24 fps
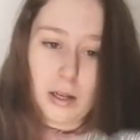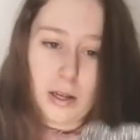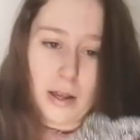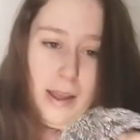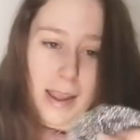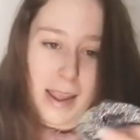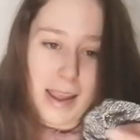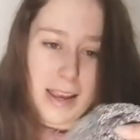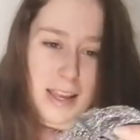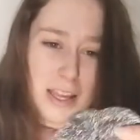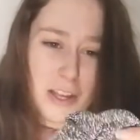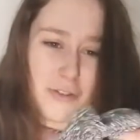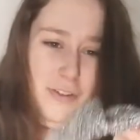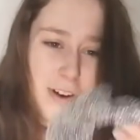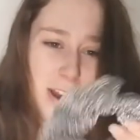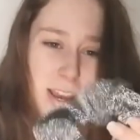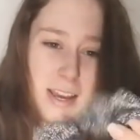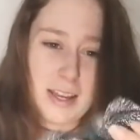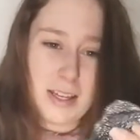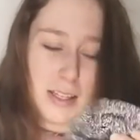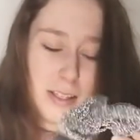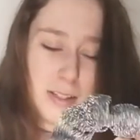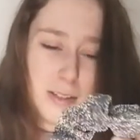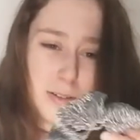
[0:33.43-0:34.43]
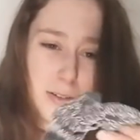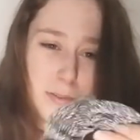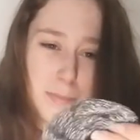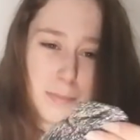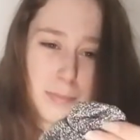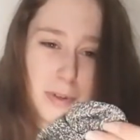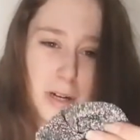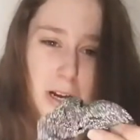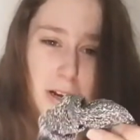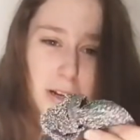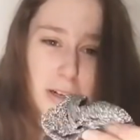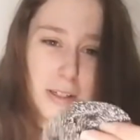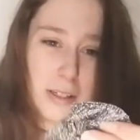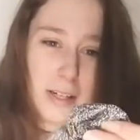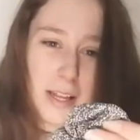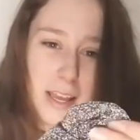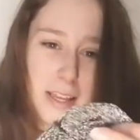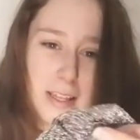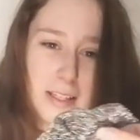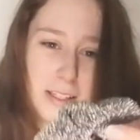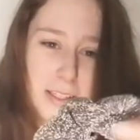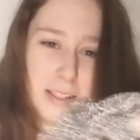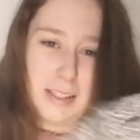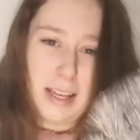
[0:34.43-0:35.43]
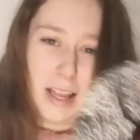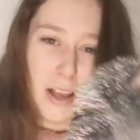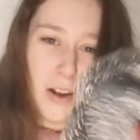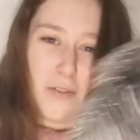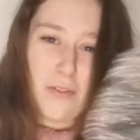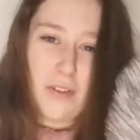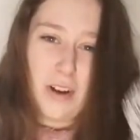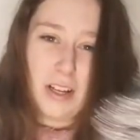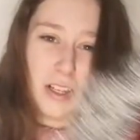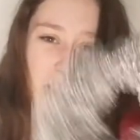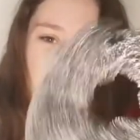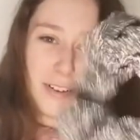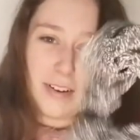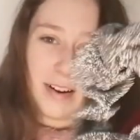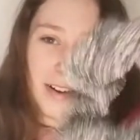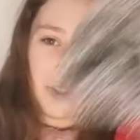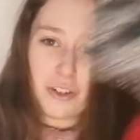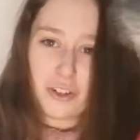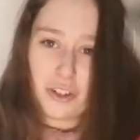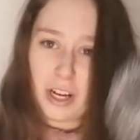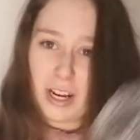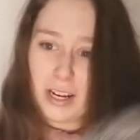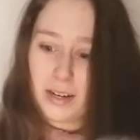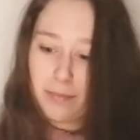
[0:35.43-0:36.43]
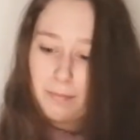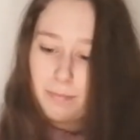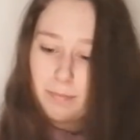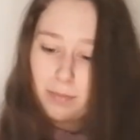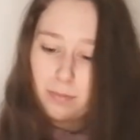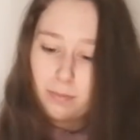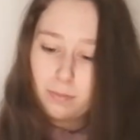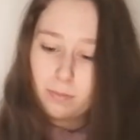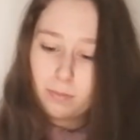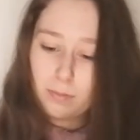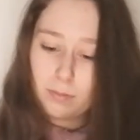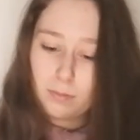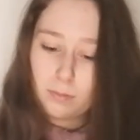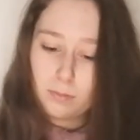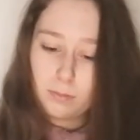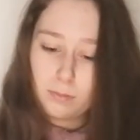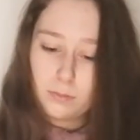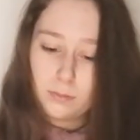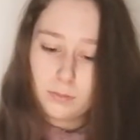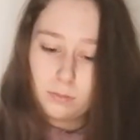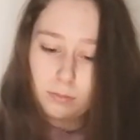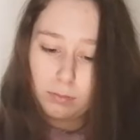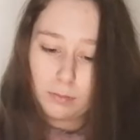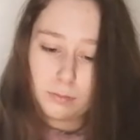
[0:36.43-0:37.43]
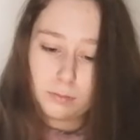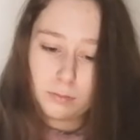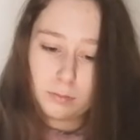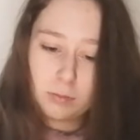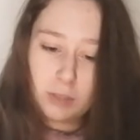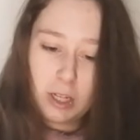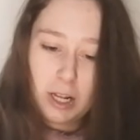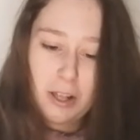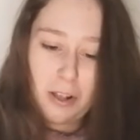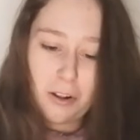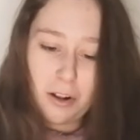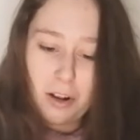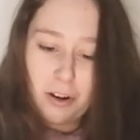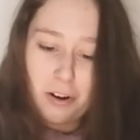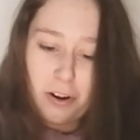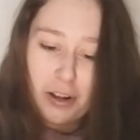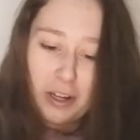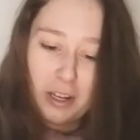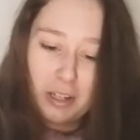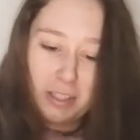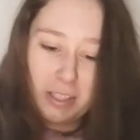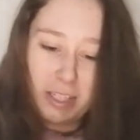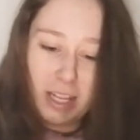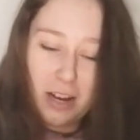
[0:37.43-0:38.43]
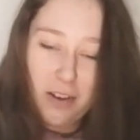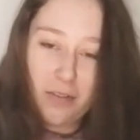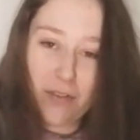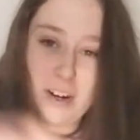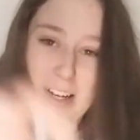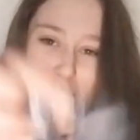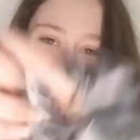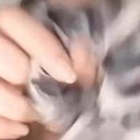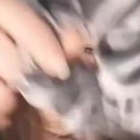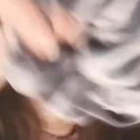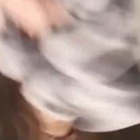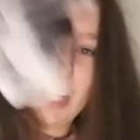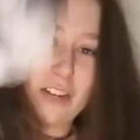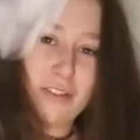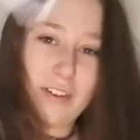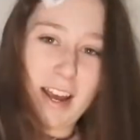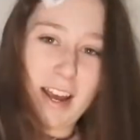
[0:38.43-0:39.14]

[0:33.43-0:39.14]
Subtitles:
A grey sparkly silver scrunchie. Another silvery